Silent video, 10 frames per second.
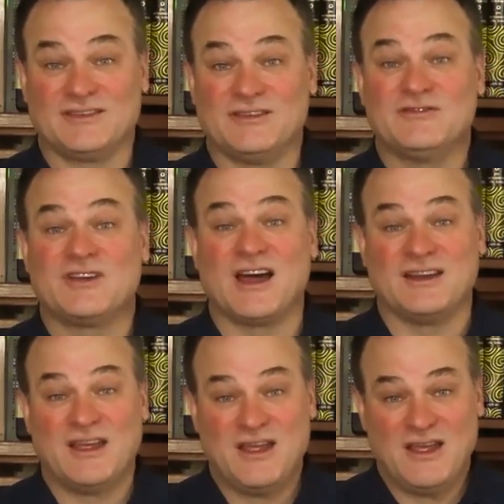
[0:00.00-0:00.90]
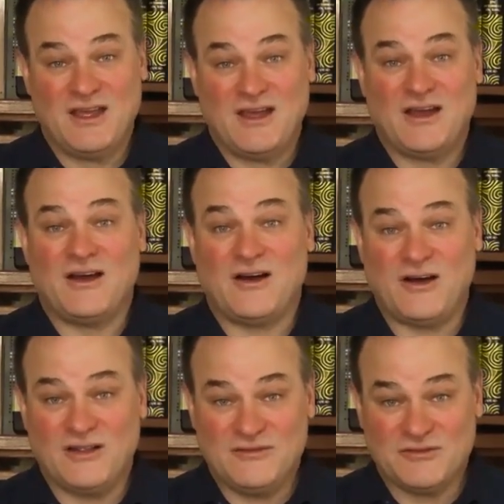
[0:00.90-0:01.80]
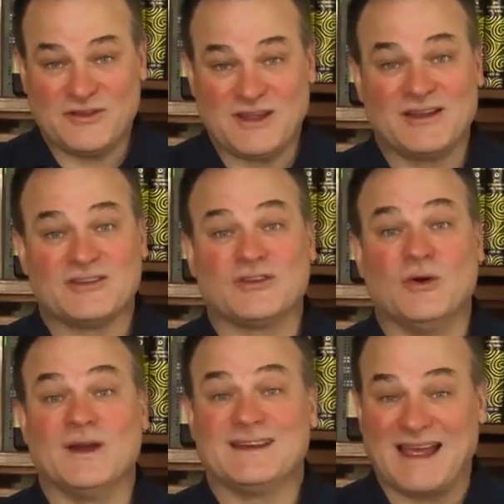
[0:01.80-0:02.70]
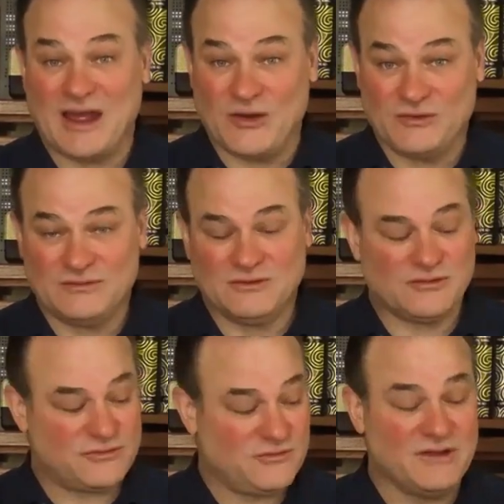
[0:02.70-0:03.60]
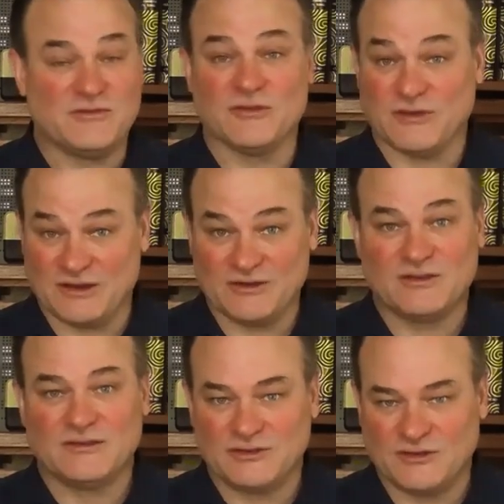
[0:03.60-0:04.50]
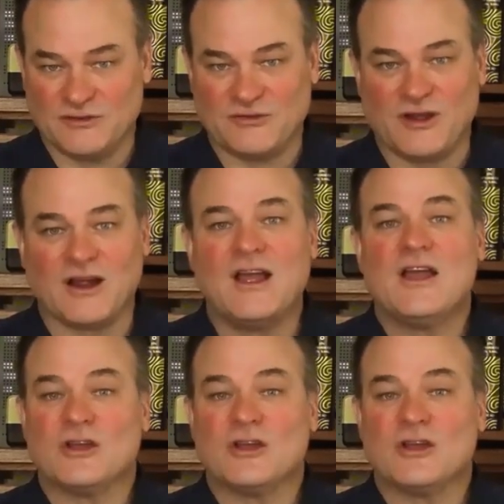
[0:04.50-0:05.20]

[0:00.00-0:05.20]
So you've got all of your fingers going down, or 3 of your fingers so far,